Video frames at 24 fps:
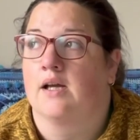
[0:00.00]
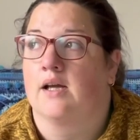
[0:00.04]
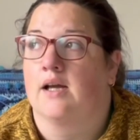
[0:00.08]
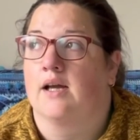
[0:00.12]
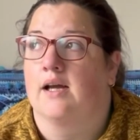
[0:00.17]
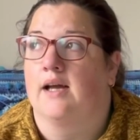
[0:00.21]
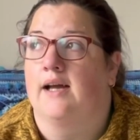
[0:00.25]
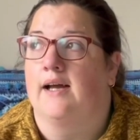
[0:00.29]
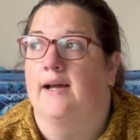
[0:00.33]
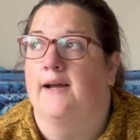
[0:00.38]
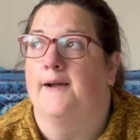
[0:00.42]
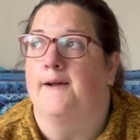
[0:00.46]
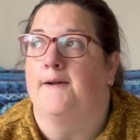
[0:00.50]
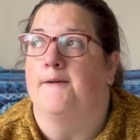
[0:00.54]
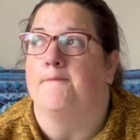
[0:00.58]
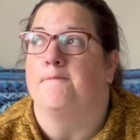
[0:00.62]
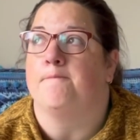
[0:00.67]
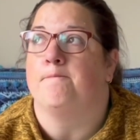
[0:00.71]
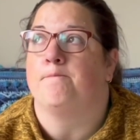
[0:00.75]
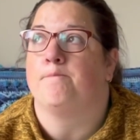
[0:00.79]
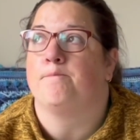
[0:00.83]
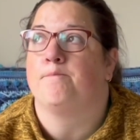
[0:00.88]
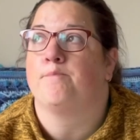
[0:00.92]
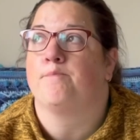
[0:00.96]

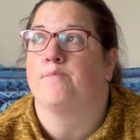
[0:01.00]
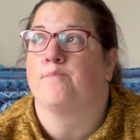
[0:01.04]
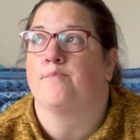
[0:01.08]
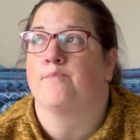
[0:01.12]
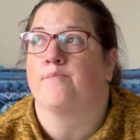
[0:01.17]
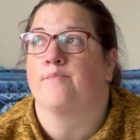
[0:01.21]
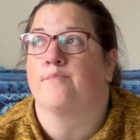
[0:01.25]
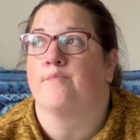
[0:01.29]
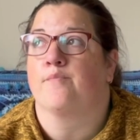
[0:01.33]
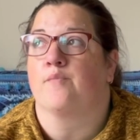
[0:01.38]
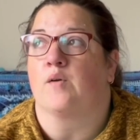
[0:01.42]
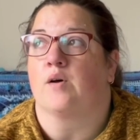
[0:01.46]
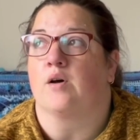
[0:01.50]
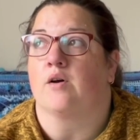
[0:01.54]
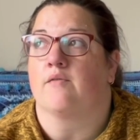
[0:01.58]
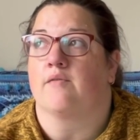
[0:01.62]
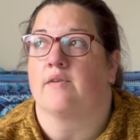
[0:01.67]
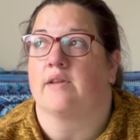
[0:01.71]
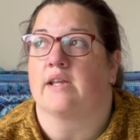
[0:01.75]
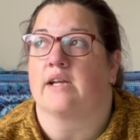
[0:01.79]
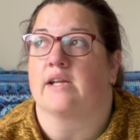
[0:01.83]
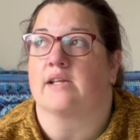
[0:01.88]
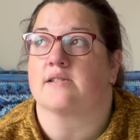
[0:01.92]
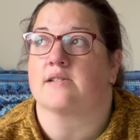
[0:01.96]
Well,
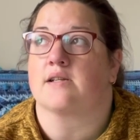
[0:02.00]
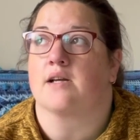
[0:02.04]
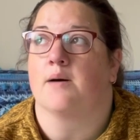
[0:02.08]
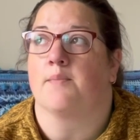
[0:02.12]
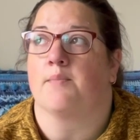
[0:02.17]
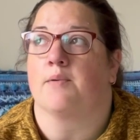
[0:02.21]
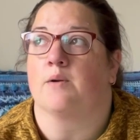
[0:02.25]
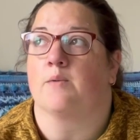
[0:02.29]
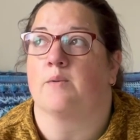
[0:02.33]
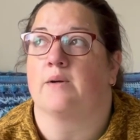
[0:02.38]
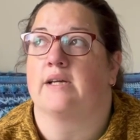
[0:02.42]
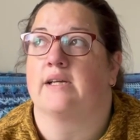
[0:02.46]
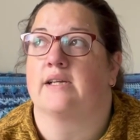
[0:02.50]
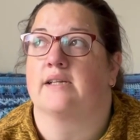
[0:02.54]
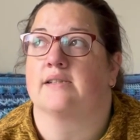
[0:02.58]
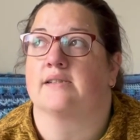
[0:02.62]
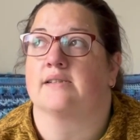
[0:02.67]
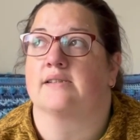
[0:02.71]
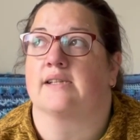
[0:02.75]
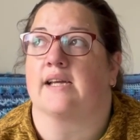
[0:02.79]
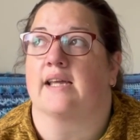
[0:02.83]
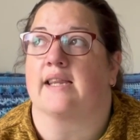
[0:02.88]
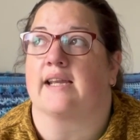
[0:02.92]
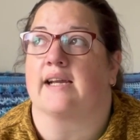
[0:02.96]
hopefully in the next couple of
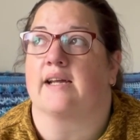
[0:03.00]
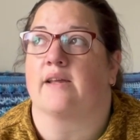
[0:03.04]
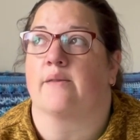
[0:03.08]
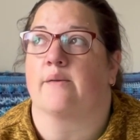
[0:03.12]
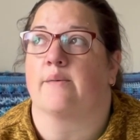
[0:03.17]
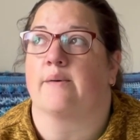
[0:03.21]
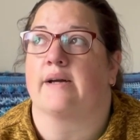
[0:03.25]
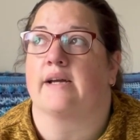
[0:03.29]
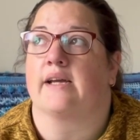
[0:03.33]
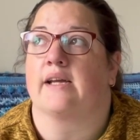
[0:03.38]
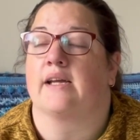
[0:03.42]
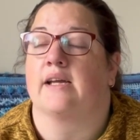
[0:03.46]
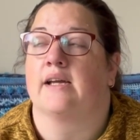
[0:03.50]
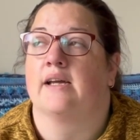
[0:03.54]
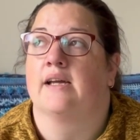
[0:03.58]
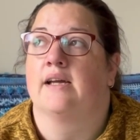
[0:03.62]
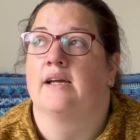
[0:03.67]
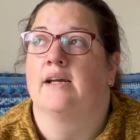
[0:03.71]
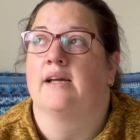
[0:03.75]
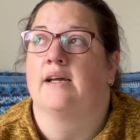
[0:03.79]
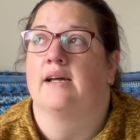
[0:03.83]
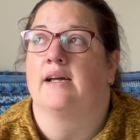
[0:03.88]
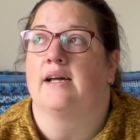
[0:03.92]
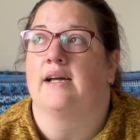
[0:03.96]
weeks, get that out of the way.
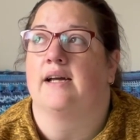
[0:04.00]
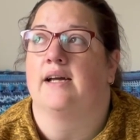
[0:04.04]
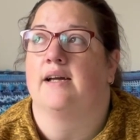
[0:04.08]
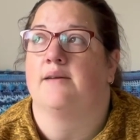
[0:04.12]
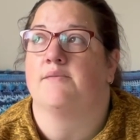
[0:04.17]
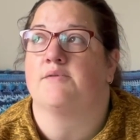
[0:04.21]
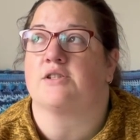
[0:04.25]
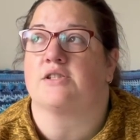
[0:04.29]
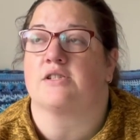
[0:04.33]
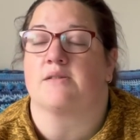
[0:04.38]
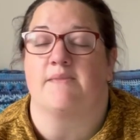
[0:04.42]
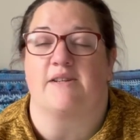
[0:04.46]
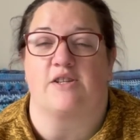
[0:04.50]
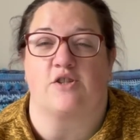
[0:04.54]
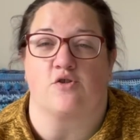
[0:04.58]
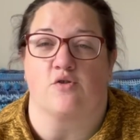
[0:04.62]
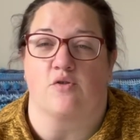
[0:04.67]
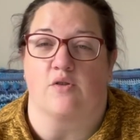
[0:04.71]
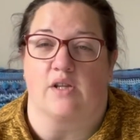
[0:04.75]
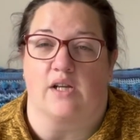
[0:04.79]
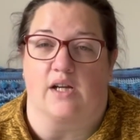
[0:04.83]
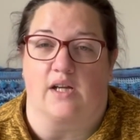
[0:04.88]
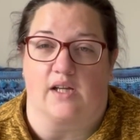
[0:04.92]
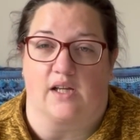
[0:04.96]
Just to make
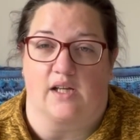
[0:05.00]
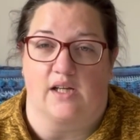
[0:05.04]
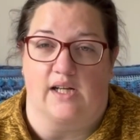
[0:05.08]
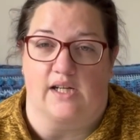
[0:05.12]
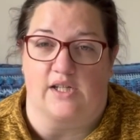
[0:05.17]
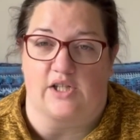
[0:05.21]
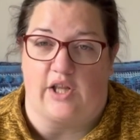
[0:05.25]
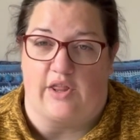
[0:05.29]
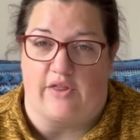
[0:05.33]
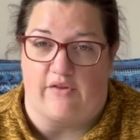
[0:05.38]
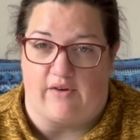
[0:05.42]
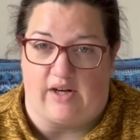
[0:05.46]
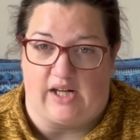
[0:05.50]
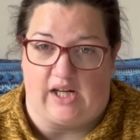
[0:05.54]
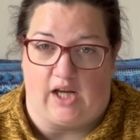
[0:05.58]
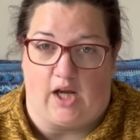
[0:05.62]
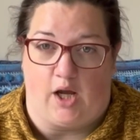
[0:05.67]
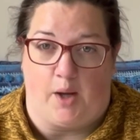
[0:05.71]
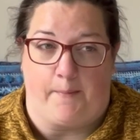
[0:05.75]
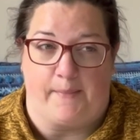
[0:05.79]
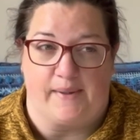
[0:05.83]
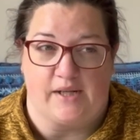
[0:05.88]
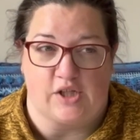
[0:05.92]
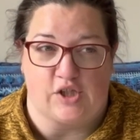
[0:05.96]
sure that I can actually thread it
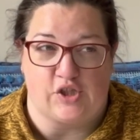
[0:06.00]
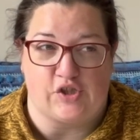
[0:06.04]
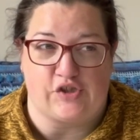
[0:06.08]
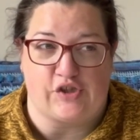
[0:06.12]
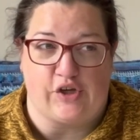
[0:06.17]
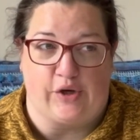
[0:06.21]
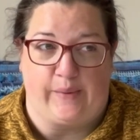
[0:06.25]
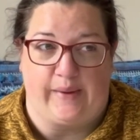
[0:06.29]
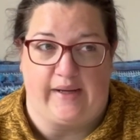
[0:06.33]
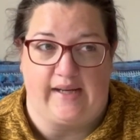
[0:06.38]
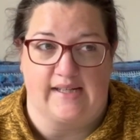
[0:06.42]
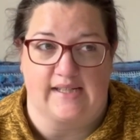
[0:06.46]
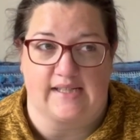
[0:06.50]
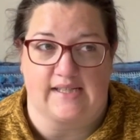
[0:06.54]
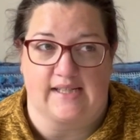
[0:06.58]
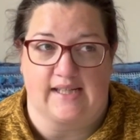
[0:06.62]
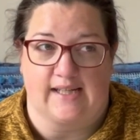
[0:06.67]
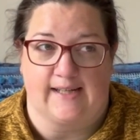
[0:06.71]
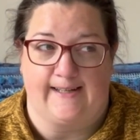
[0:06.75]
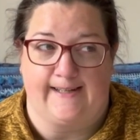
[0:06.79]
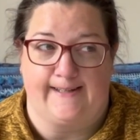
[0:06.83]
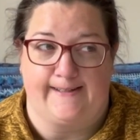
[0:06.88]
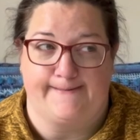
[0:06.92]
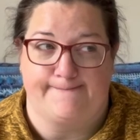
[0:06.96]
up and sew it.
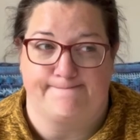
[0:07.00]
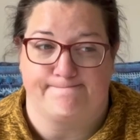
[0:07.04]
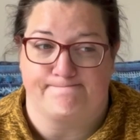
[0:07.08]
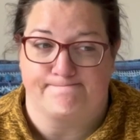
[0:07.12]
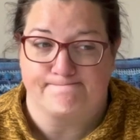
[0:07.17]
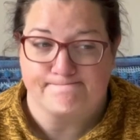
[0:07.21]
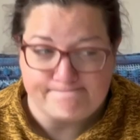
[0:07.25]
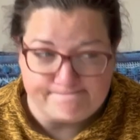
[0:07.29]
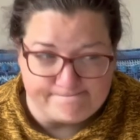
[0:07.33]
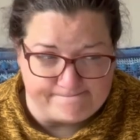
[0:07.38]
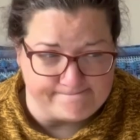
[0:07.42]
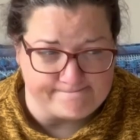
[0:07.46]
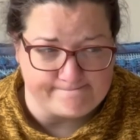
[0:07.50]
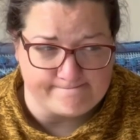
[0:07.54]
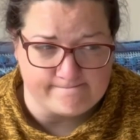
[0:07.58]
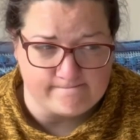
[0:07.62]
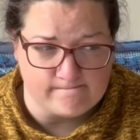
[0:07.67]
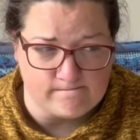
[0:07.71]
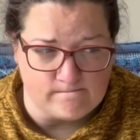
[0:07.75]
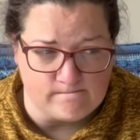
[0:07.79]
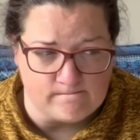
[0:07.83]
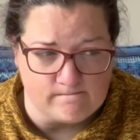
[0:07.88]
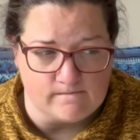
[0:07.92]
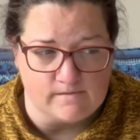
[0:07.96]

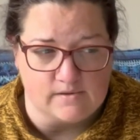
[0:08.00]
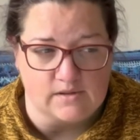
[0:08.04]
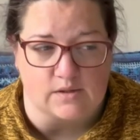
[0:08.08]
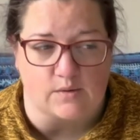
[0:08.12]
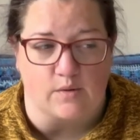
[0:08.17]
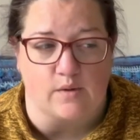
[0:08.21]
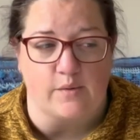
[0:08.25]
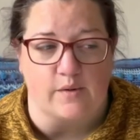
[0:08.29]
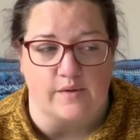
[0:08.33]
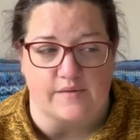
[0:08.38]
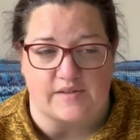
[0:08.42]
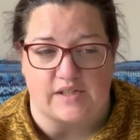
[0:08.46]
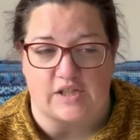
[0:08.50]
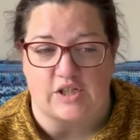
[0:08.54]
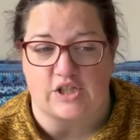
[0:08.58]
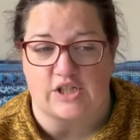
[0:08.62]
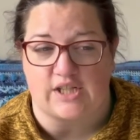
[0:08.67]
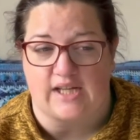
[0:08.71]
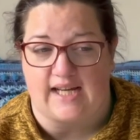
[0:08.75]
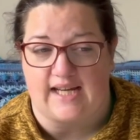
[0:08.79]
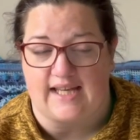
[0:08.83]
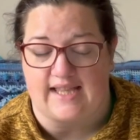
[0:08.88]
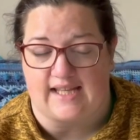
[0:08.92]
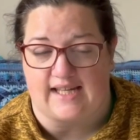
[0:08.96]
So I will obviously
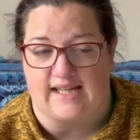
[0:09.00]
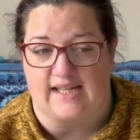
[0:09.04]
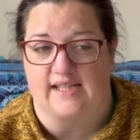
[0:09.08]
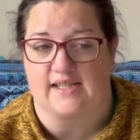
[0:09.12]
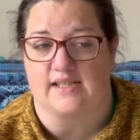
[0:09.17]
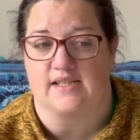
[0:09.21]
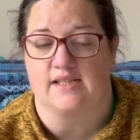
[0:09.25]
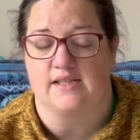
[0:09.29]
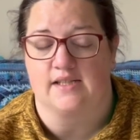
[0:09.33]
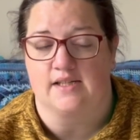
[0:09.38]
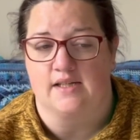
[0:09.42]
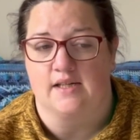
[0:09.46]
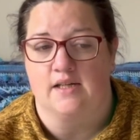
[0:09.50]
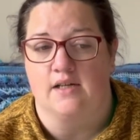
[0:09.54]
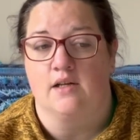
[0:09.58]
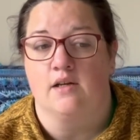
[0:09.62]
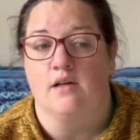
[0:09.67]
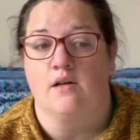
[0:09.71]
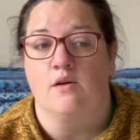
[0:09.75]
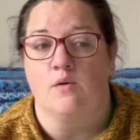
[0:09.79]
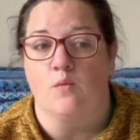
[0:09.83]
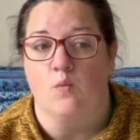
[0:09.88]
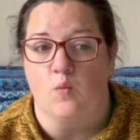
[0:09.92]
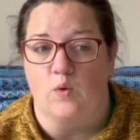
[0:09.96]
share that
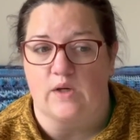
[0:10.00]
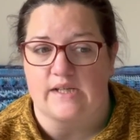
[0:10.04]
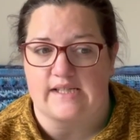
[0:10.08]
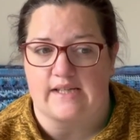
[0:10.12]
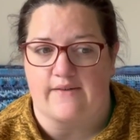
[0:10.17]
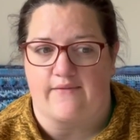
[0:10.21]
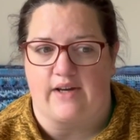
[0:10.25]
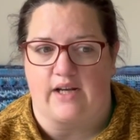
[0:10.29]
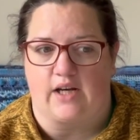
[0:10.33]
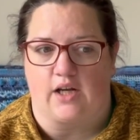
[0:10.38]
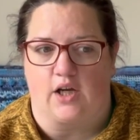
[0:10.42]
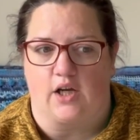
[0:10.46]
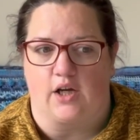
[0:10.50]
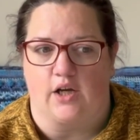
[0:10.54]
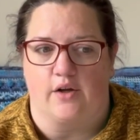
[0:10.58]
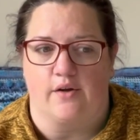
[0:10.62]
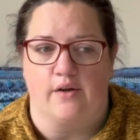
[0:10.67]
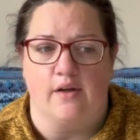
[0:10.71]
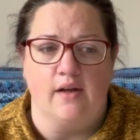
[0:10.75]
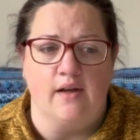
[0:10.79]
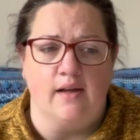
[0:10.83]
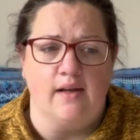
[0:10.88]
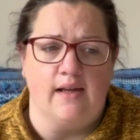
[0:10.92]
once I've had a go.